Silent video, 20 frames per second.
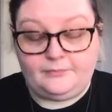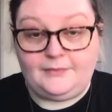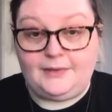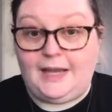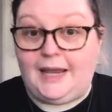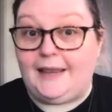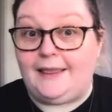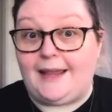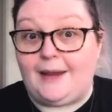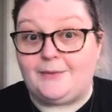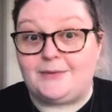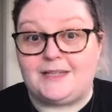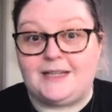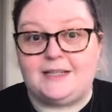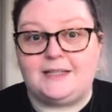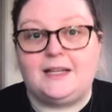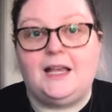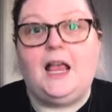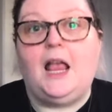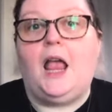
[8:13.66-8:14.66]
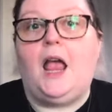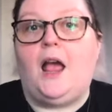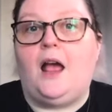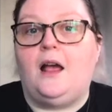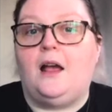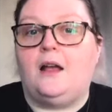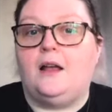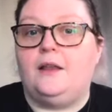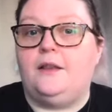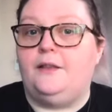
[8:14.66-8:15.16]
And that was it.
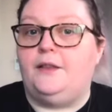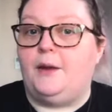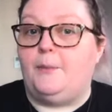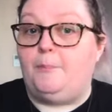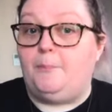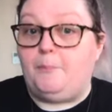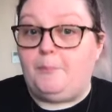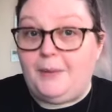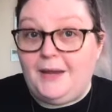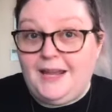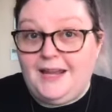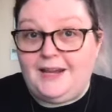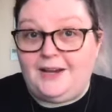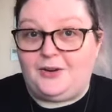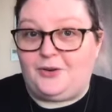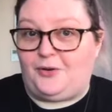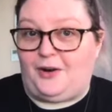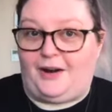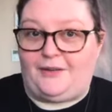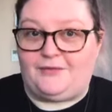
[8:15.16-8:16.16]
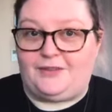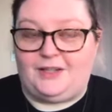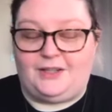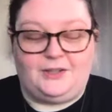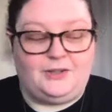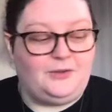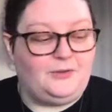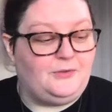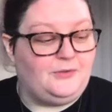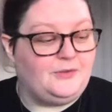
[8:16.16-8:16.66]
The big crafting
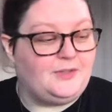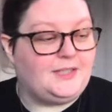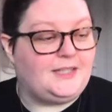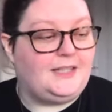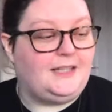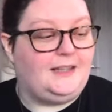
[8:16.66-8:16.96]
news